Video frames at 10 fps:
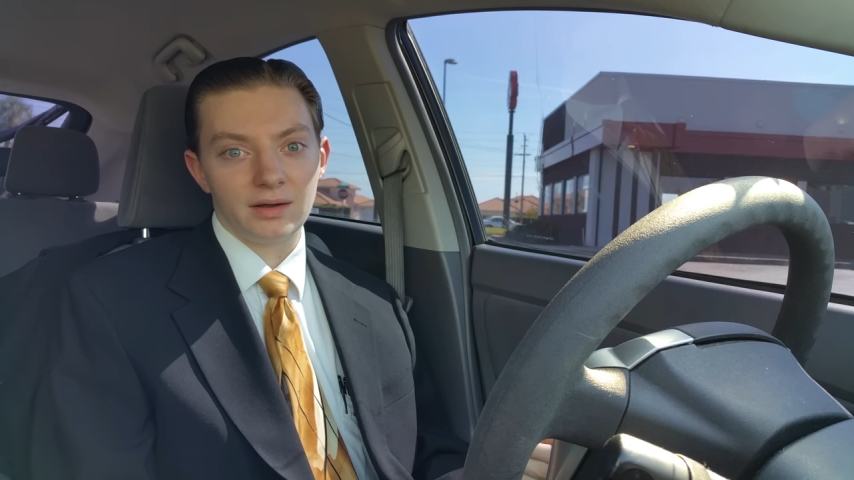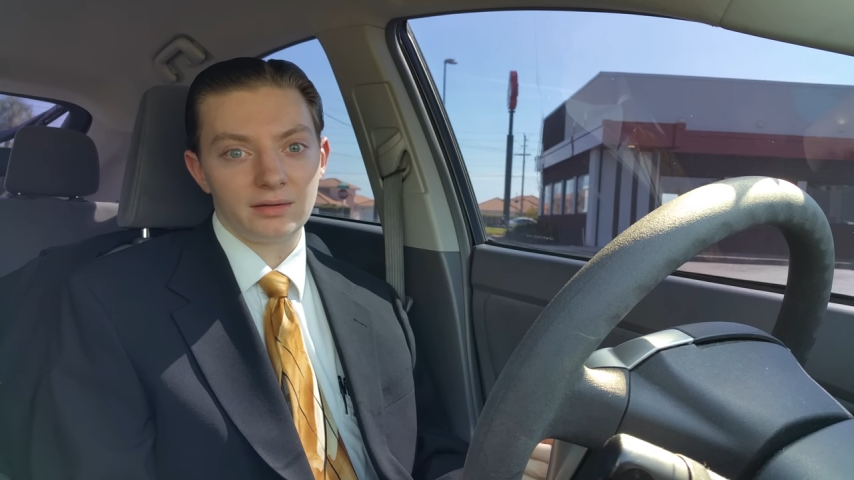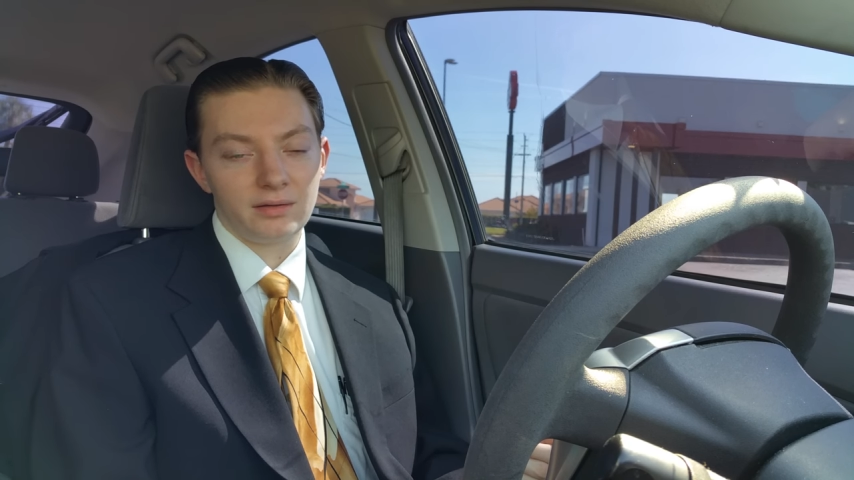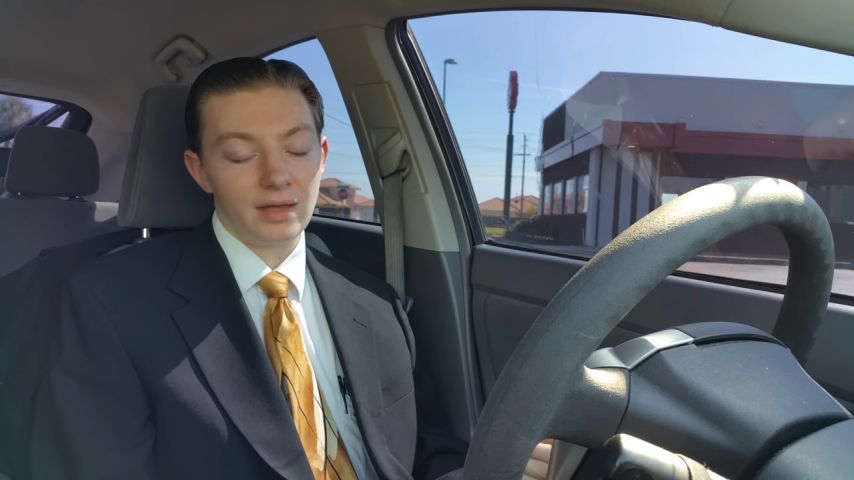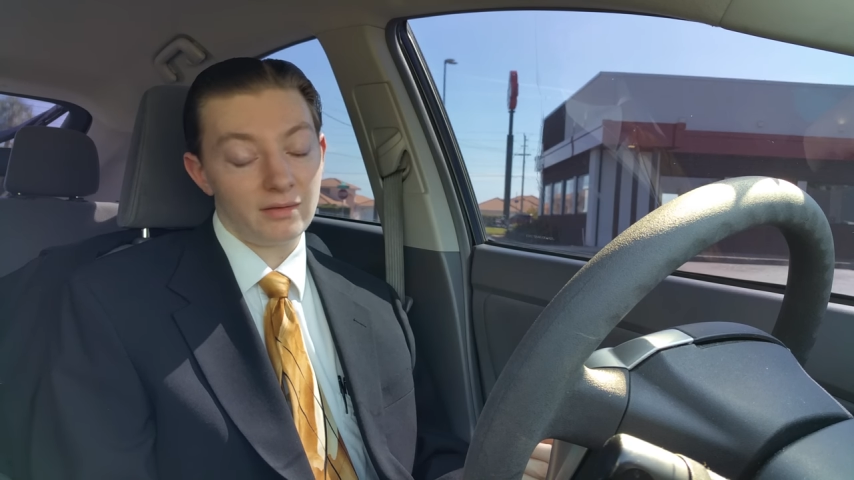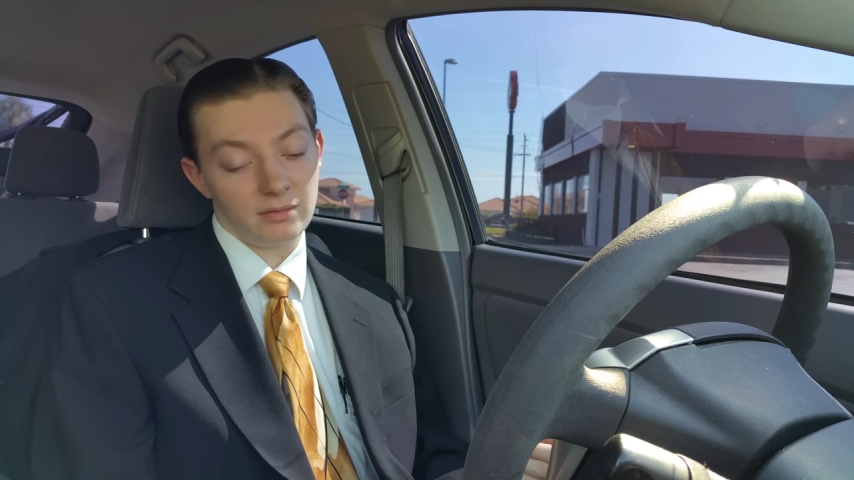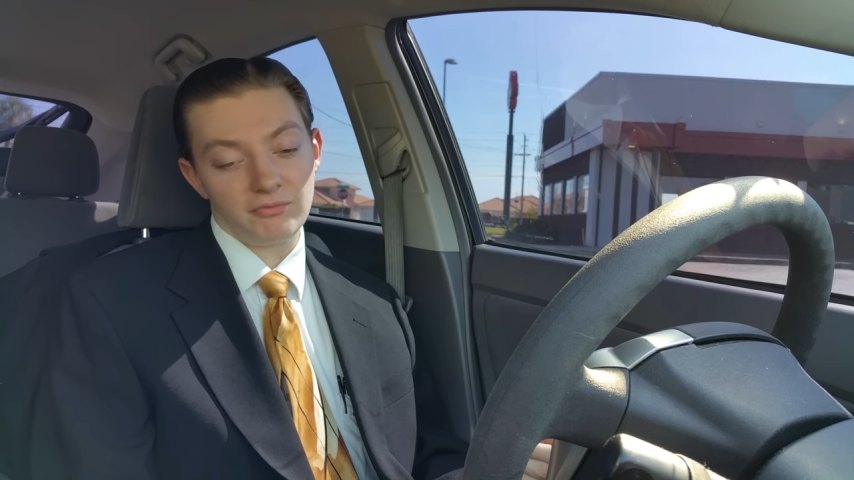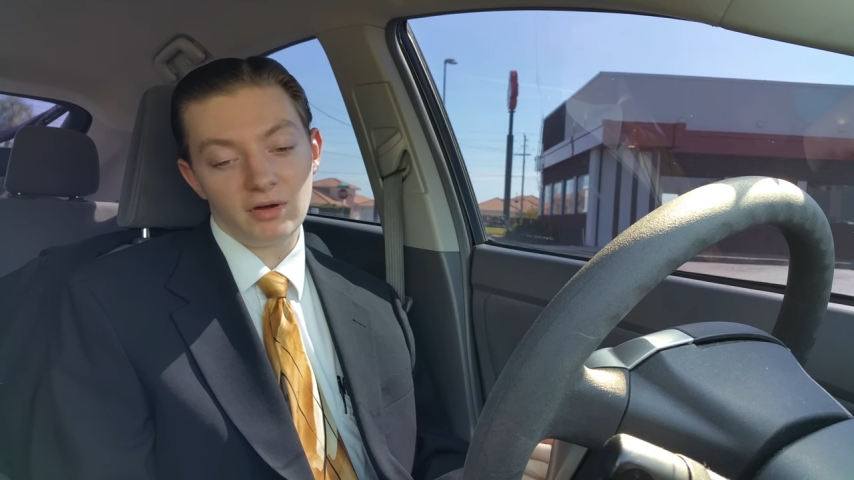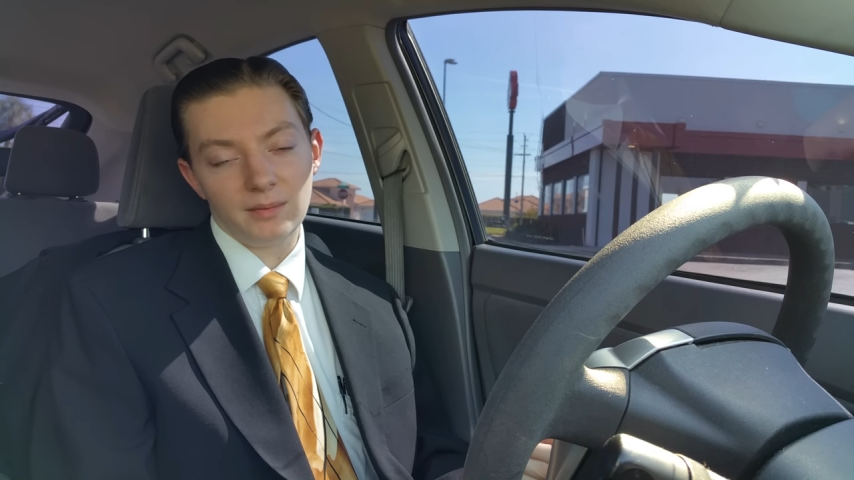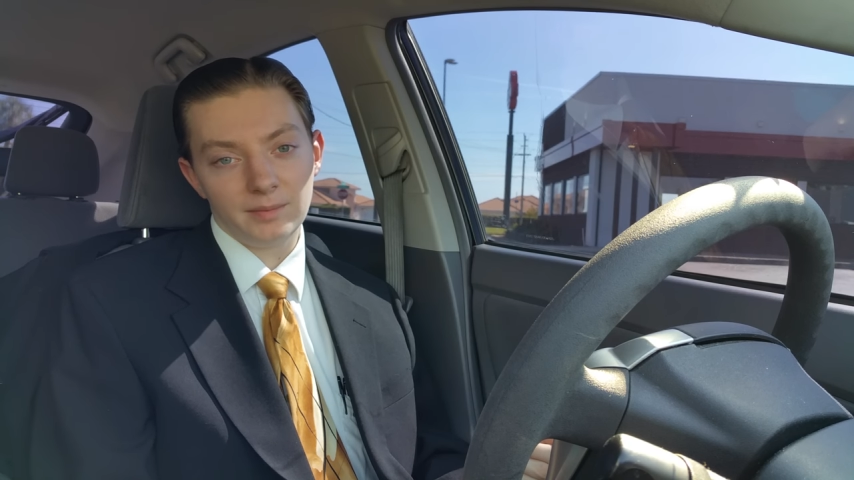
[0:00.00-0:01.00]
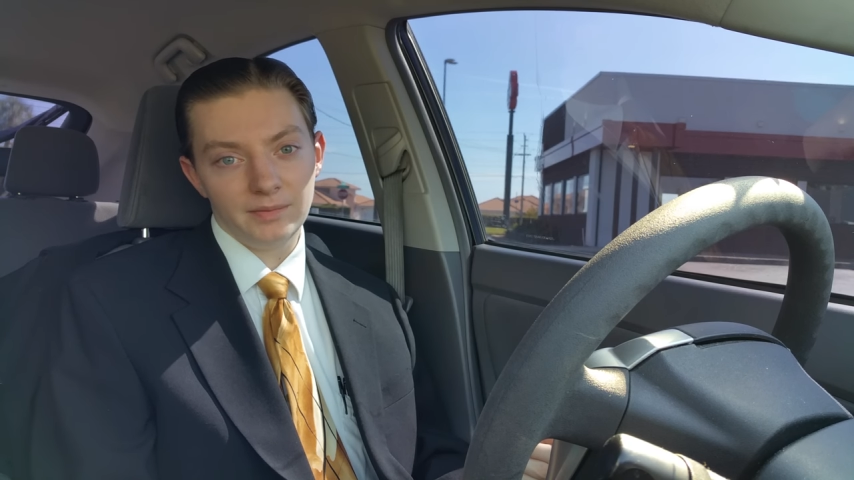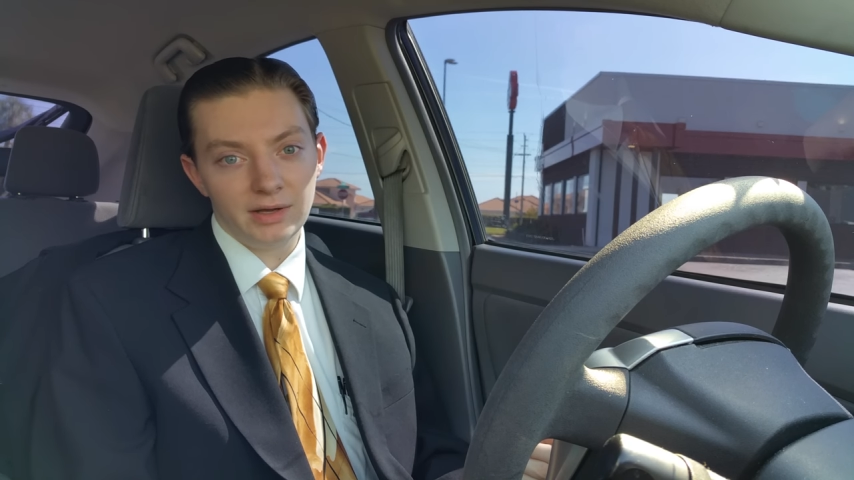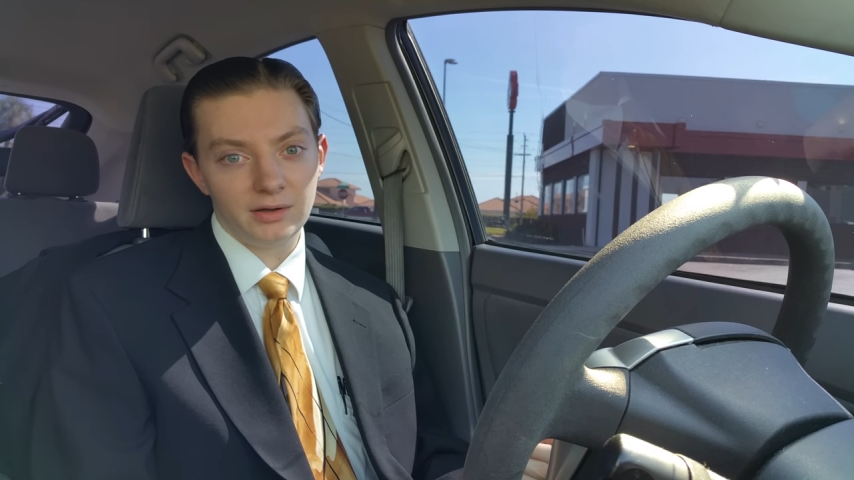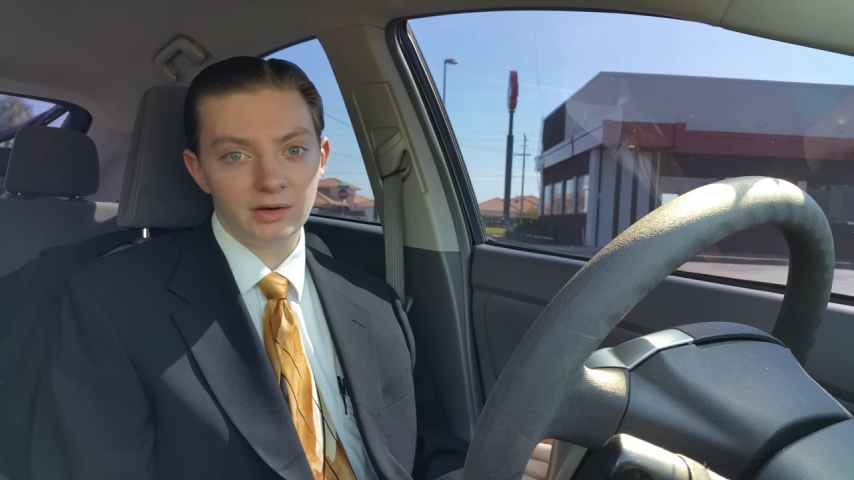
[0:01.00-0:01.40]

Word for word: So that was a problem there.